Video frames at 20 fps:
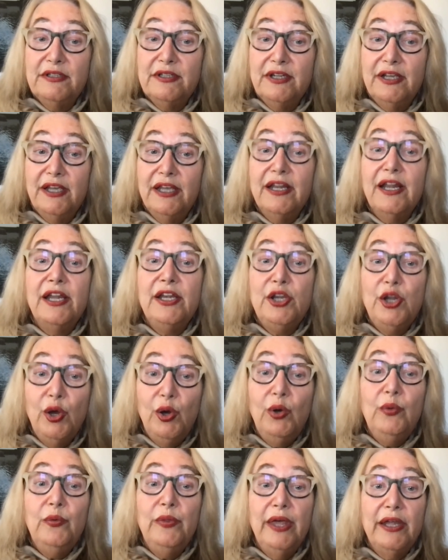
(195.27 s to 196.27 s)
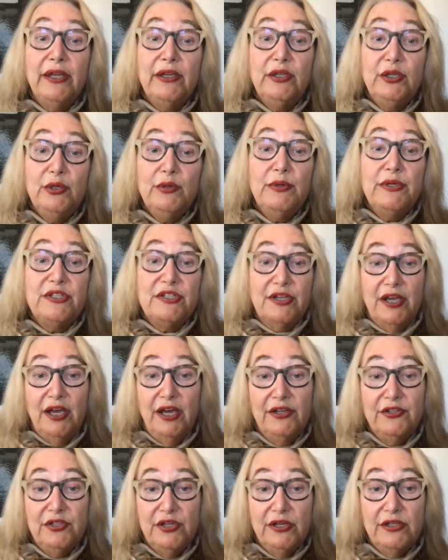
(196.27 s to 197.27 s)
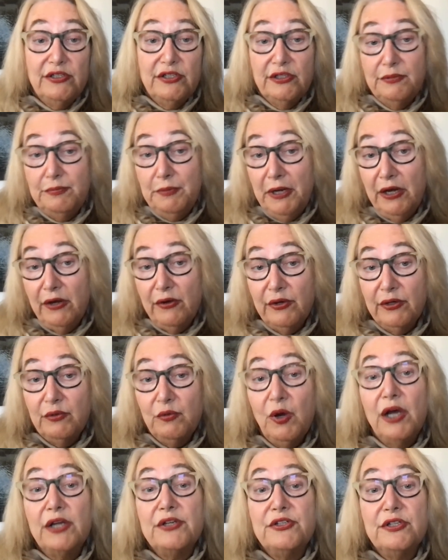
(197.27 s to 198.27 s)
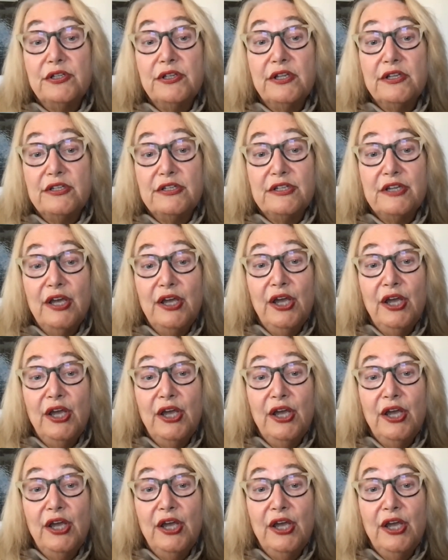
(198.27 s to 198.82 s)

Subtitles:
And I know that you, as a conscientious parent watching this,